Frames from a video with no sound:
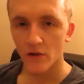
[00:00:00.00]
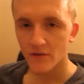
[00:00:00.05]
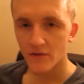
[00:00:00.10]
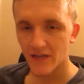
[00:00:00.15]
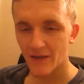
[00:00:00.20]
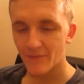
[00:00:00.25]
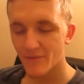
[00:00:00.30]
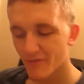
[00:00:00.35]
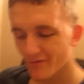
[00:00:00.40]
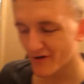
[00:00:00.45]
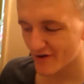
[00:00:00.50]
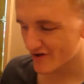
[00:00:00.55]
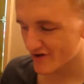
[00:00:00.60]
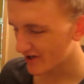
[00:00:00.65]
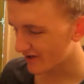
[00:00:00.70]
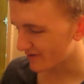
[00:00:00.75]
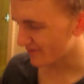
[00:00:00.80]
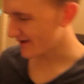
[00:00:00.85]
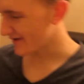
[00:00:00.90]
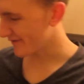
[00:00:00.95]
Time to
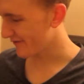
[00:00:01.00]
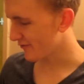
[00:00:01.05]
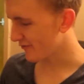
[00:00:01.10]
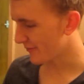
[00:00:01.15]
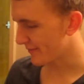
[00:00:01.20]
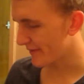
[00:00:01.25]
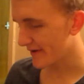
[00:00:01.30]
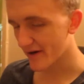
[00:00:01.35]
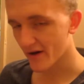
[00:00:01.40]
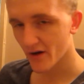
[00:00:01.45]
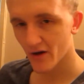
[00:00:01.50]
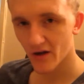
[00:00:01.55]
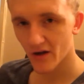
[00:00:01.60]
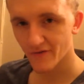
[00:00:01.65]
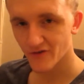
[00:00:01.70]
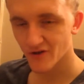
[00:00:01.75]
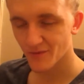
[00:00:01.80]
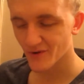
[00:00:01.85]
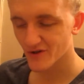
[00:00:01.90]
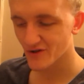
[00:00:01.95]
regenerate for a bit, have
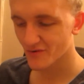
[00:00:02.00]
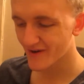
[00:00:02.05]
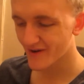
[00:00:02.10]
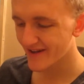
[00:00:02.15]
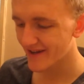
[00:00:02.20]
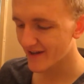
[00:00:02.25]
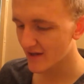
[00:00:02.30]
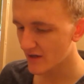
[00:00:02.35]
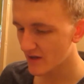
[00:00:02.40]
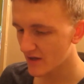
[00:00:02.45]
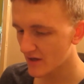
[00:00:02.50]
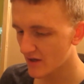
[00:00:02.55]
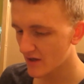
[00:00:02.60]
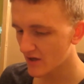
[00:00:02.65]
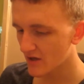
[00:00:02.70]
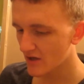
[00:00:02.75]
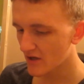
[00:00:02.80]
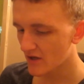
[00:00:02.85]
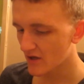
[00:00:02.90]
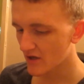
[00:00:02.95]
something to eat.
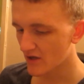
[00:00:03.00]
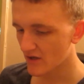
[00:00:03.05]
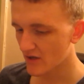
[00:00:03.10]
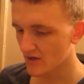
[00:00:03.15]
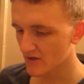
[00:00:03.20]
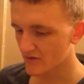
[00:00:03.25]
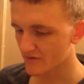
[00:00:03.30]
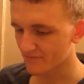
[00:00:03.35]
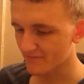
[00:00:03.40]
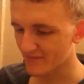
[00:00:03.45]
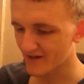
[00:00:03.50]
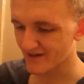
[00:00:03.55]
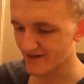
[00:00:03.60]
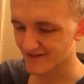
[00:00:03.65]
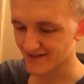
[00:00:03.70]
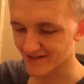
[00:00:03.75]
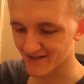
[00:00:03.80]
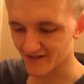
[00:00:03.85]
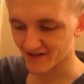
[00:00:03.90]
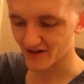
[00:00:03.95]
Some
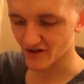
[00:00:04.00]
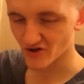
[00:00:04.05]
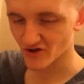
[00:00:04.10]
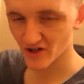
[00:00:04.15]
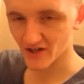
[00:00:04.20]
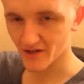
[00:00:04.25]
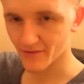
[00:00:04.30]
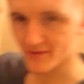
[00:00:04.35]
nice, as I said, chicken and